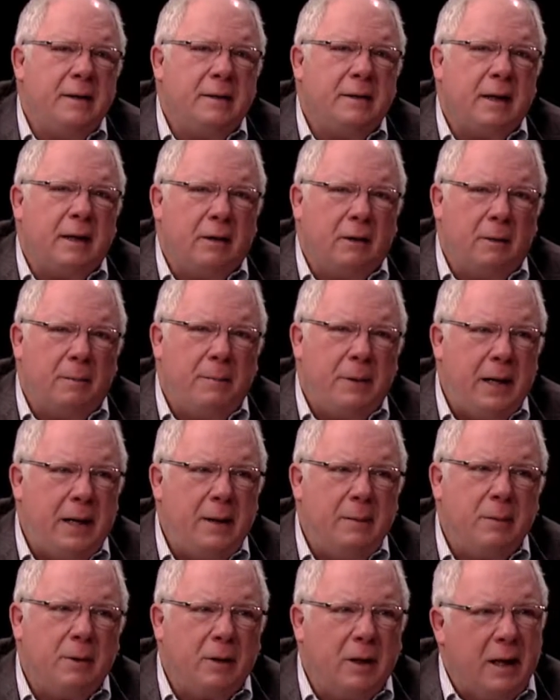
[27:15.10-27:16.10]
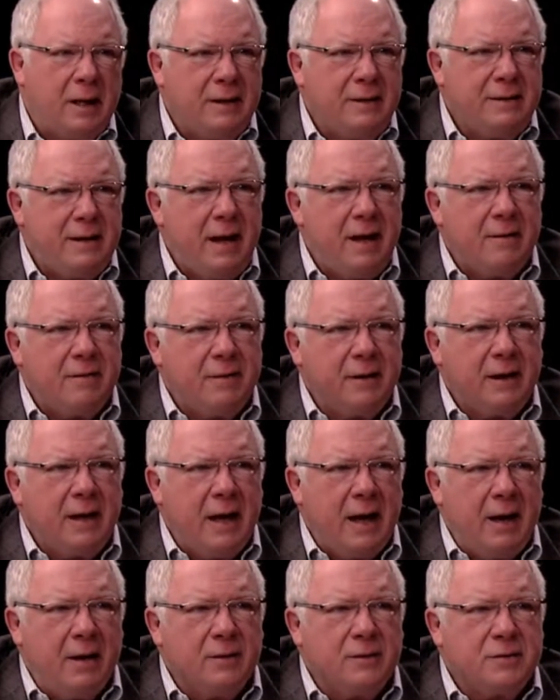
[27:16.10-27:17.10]
that are payable on death
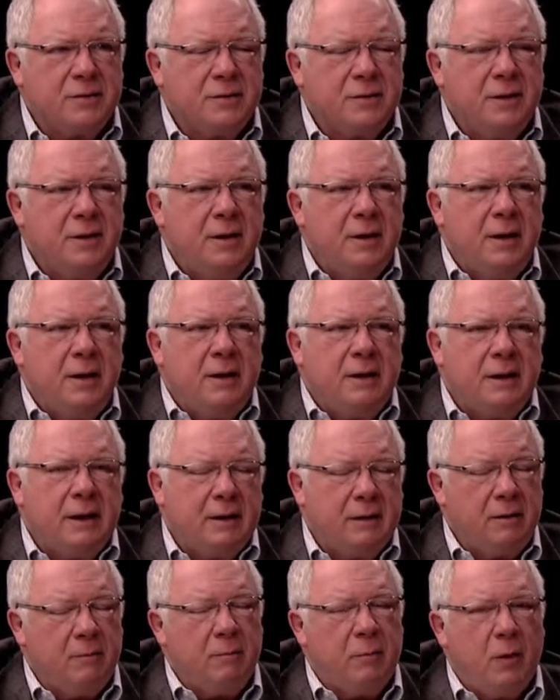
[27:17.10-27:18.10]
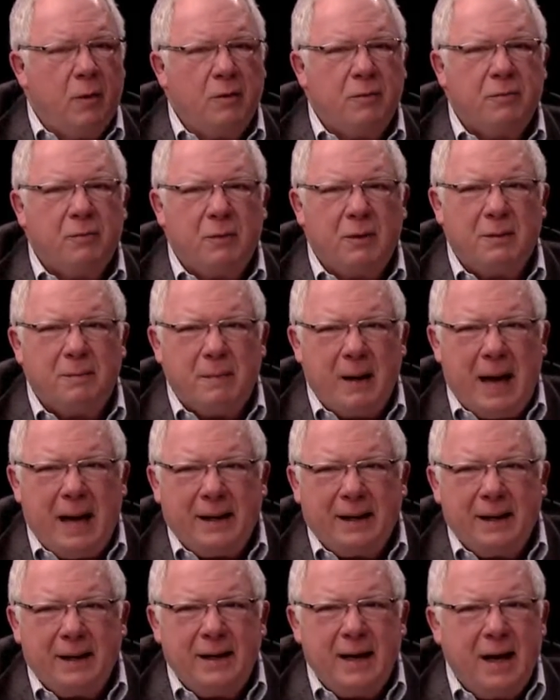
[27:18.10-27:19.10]
accounts, both with
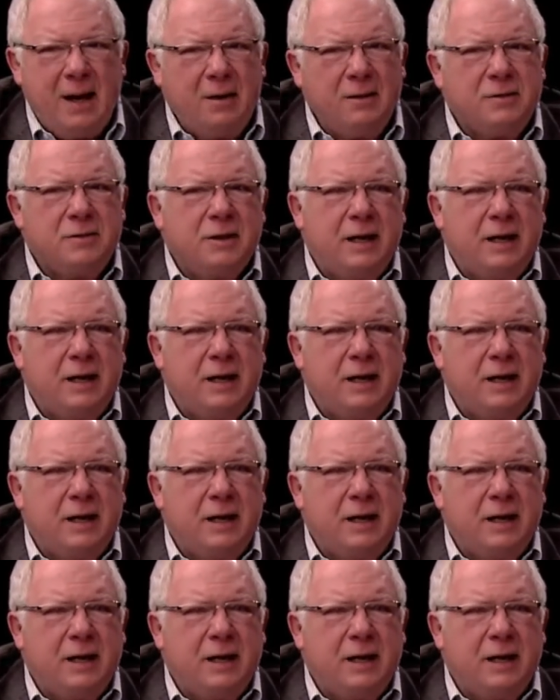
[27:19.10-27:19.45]
bank accounts